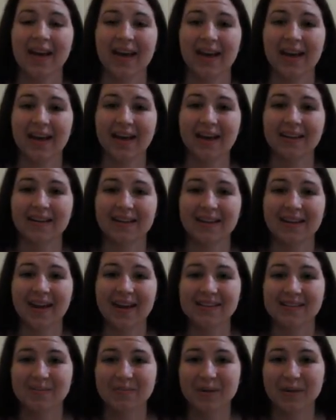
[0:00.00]
and I
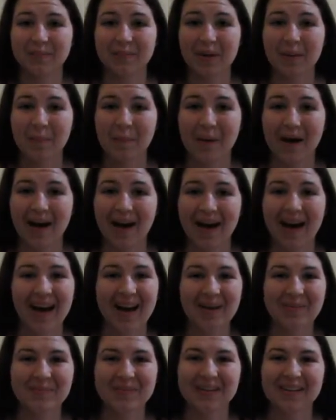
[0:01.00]
got to meet my
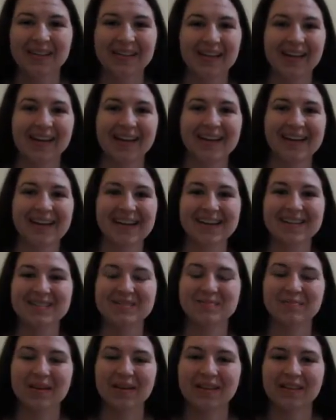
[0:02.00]
mom
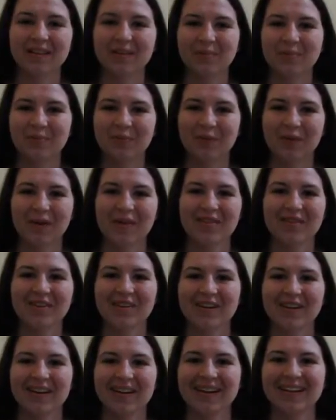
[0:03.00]
and my little
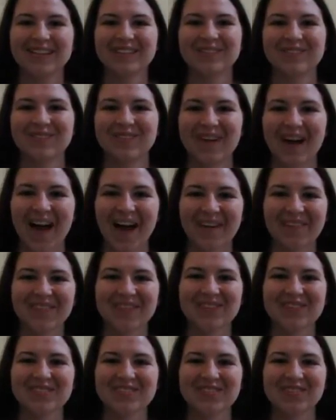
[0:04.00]
brother. He's 5
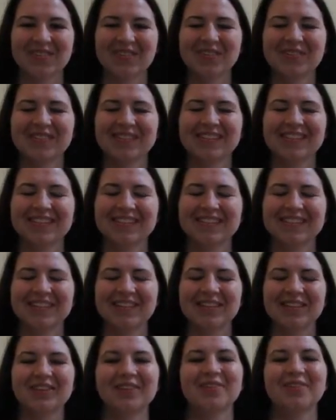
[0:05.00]
years old. He's the
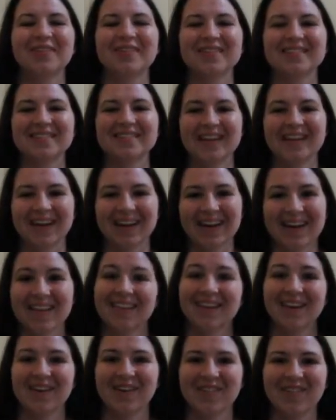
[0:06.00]
cutest thing, and I
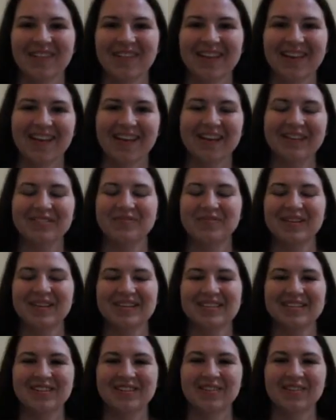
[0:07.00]
think he really likes me.
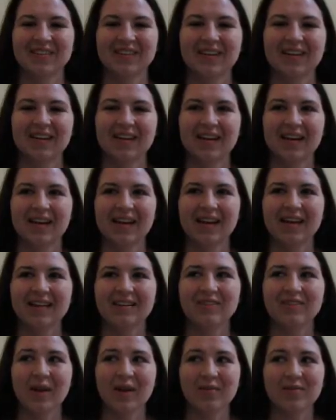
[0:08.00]
So
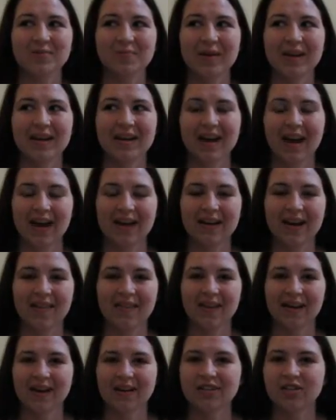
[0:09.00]
that was my night, and
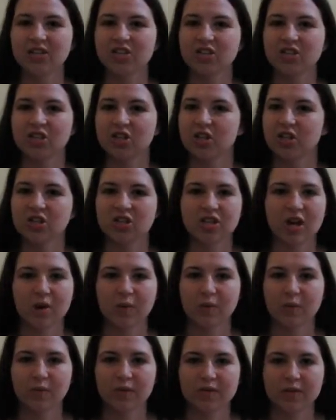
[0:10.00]
then I just took a shower
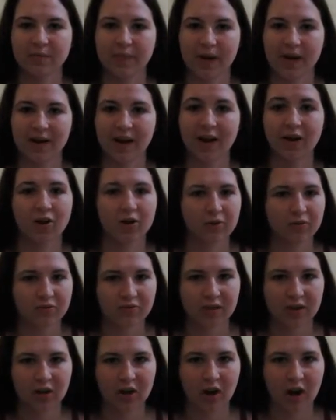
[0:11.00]
and went to bed. I couldn't
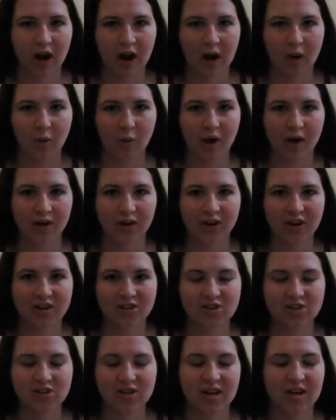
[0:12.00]
figure out hot water
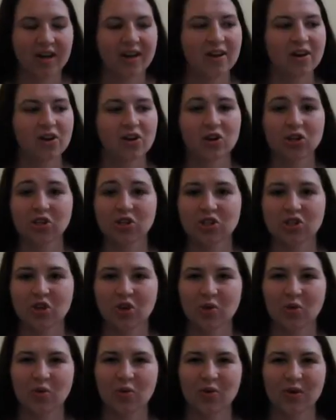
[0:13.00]
yesterday,
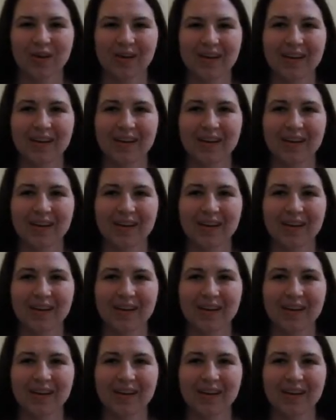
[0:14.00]
so